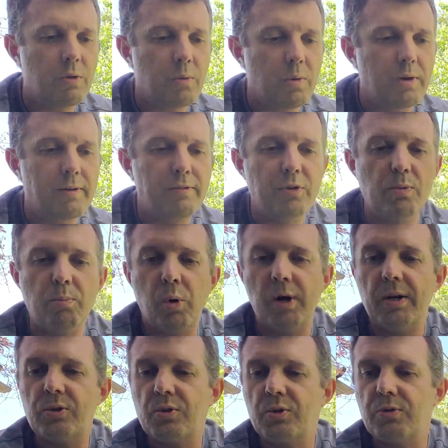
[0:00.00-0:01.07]
Quite a few
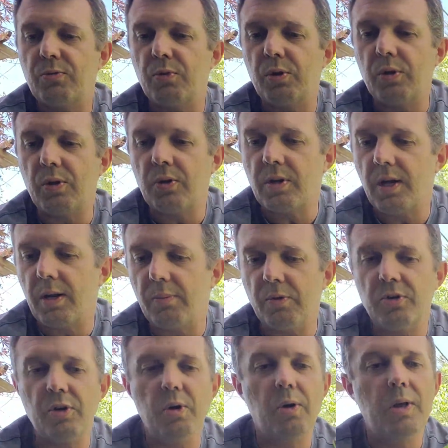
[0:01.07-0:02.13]
branches of really good cutting
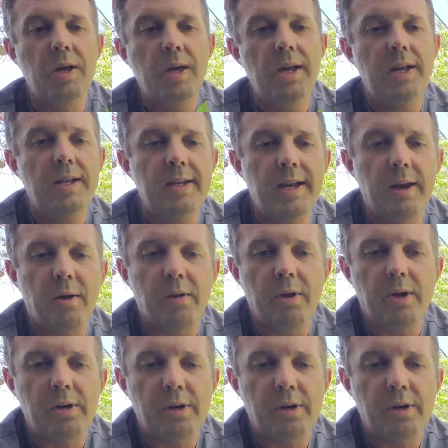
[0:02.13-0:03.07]
material. Now on